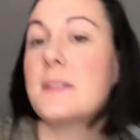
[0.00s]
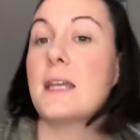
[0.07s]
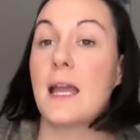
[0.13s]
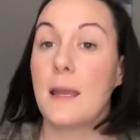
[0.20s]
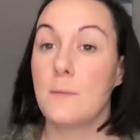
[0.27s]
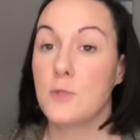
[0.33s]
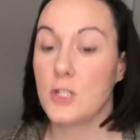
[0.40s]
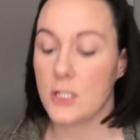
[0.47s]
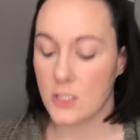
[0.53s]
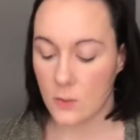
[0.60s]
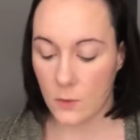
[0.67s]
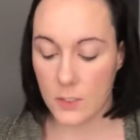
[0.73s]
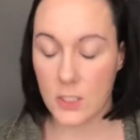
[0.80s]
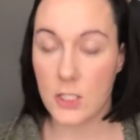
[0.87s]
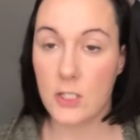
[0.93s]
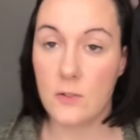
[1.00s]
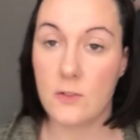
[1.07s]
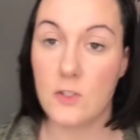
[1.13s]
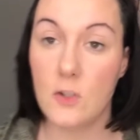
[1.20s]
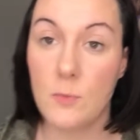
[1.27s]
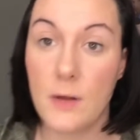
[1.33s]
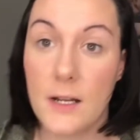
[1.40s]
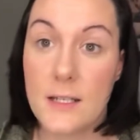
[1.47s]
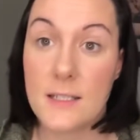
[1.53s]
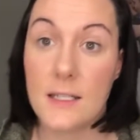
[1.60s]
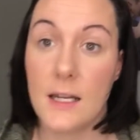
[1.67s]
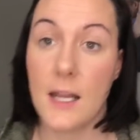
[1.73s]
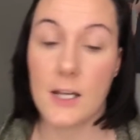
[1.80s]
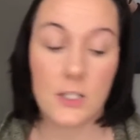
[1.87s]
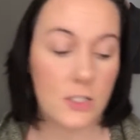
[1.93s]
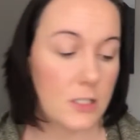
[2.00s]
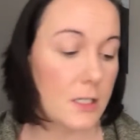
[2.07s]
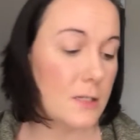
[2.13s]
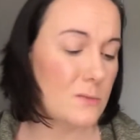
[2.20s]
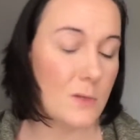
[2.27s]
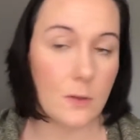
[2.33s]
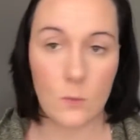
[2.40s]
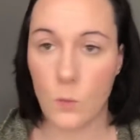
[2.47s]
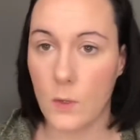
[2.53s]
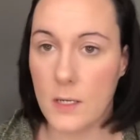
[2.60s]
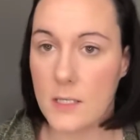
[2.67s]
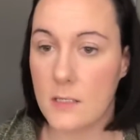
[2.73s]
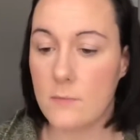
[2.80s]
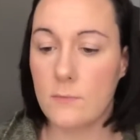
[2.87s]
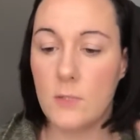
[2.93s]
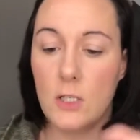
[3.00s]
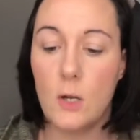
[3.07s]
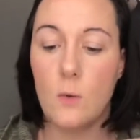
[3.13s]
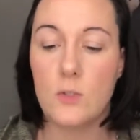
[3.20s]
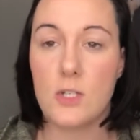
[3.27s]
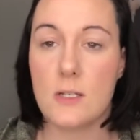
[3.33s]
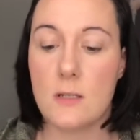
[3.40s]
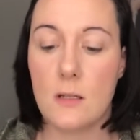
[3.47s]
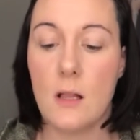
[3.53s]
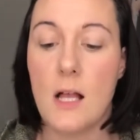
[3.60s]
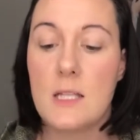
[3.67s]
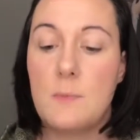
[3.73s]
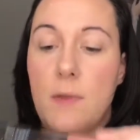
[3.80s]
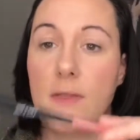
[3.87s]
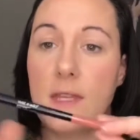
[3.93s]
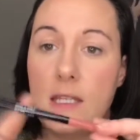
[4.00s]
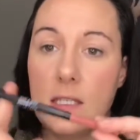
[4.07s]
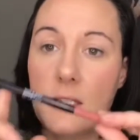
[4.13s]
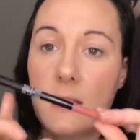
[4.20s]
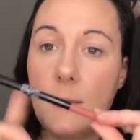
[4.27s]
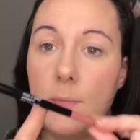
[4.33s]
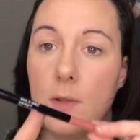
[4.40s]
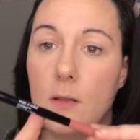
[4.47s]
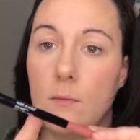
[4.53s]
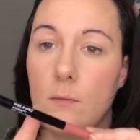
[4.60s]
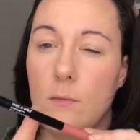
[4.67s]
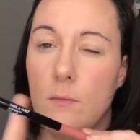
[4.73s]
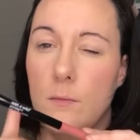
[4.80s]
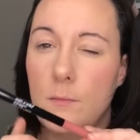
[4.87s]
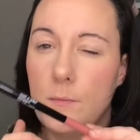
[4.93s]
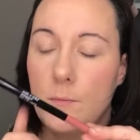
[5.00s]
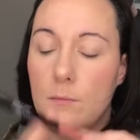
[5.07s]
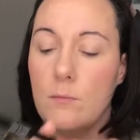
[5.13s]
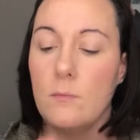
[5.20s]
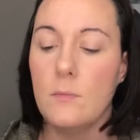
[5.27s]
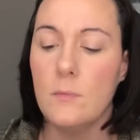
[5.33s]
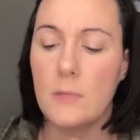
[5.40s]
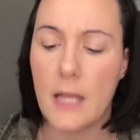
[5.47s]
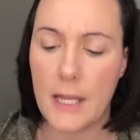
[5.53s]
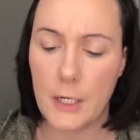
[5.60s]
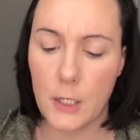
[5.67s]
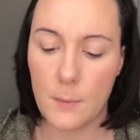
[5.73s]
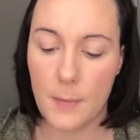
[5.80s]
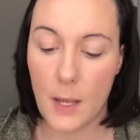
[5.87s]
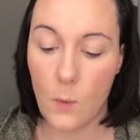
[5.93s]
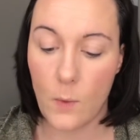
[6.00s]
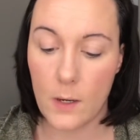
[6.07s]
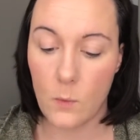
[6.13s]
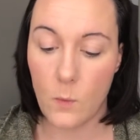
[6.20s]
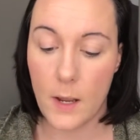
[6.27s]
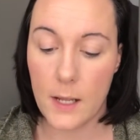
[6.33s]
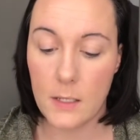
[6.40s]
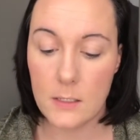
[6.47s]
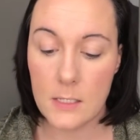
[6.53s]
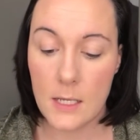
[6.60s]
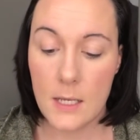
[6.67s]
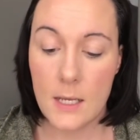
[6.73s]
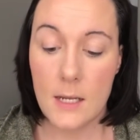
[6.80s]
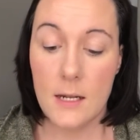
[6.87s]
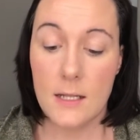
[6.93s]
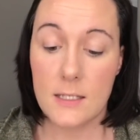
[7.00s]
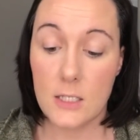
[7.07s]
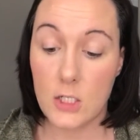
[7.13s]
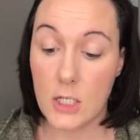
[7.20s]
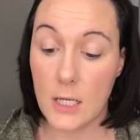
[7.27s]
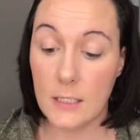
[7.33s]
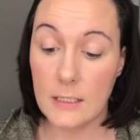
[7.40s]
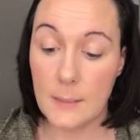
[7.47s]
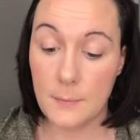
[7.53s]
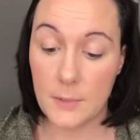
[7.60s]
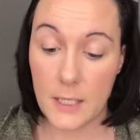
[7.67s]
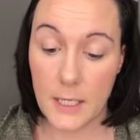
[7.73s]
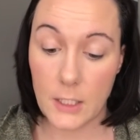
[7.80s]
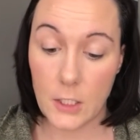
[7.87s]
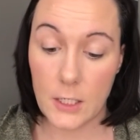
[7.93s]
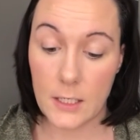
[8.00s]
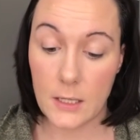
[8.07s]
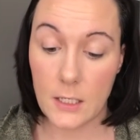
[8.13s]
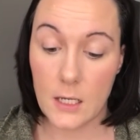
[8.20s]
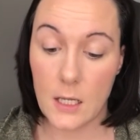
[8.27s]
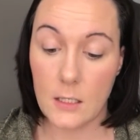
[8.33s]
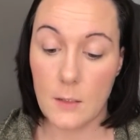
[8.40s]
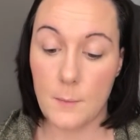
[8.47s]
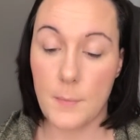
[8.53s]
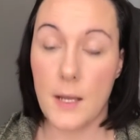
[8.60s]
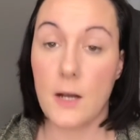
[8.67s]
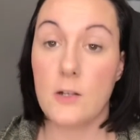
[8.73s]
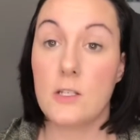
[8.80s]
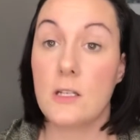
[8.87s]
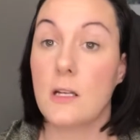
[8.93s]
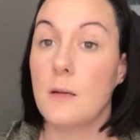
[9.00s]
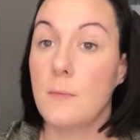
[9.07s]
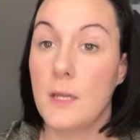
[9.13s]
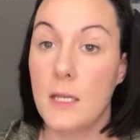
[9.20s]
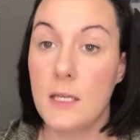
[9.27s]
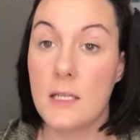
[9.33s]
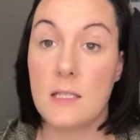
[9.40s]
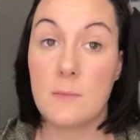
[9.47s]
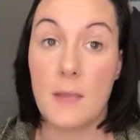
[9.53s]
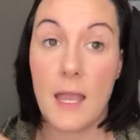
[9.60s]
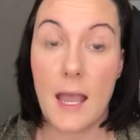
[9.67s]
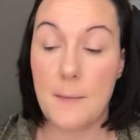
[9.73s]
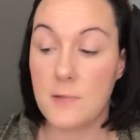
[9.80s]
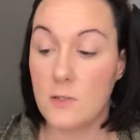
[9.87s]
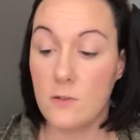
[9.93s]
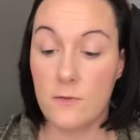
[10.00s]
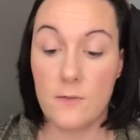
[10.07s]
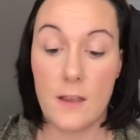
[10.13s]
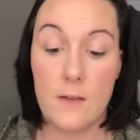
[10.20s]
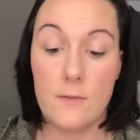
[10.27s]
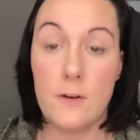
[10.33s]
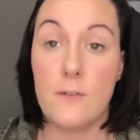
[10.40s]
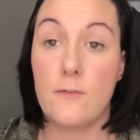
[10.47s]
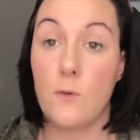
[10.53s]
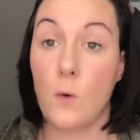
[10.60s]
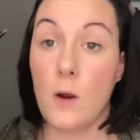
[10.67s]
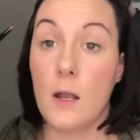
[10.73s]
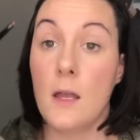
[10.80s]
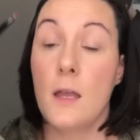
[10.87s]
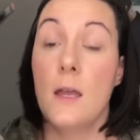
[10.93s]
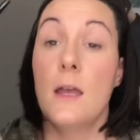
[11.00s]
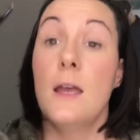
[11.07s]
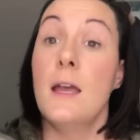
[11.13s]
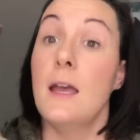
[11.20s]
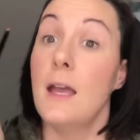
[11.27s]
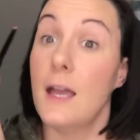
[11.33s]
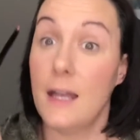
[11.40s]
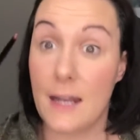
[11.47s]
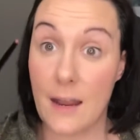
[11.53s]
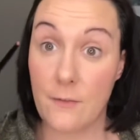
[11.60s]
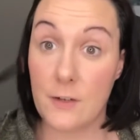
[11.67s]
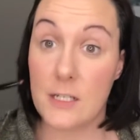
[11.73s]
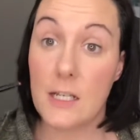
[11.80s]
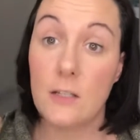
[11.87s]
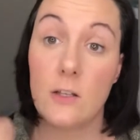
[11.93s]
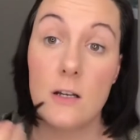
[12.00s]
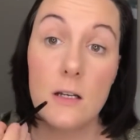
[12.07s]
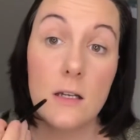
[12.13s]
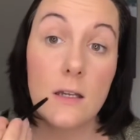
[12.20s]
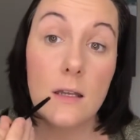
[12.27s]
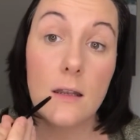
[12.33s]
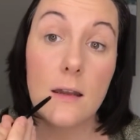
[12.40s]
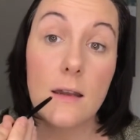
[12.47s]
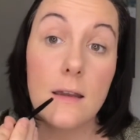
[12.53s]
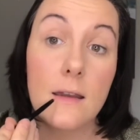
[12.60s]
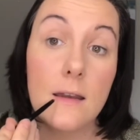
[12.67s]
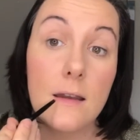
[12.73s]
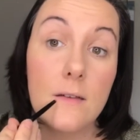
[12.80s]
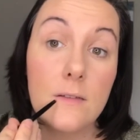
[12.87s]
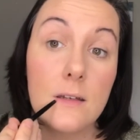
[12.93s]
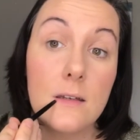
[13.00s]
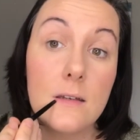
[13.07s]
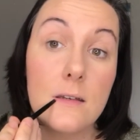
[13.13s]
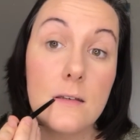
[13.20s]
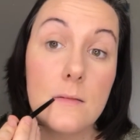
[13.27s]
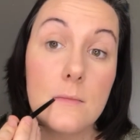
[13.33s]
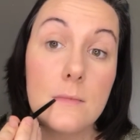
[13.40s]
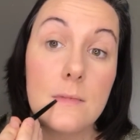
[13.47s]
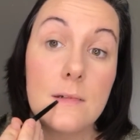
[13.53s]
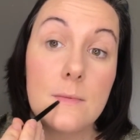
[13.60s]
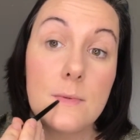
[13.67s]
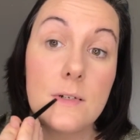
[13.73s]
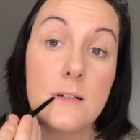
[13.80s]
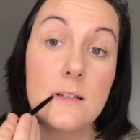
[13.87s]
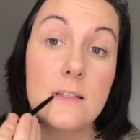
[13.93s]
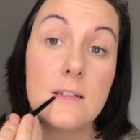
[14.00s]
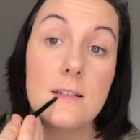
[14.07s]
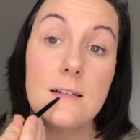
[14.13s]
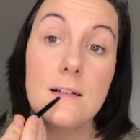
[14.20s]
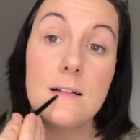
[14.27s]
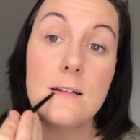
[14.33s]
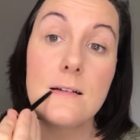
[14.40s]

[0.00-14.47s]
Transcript: I am just going to use two products that I actually, well, one is, you know, just a gloss, but this lip liner by Wet n Wild, it's a gel lip liner in the color Bare to Commit, is my absolute favorite for an everyday look, and I have it in my personal